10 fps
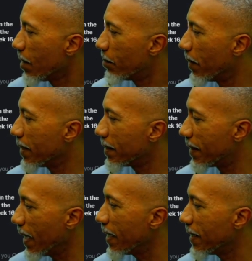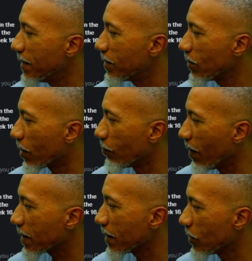But then he's talking
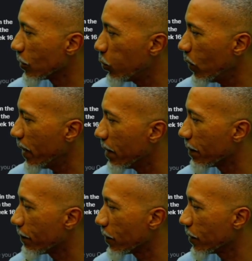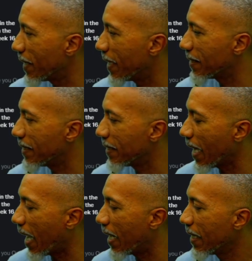reckless on Twitter the first chance he
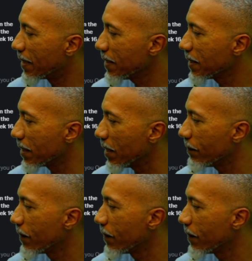got. This stuff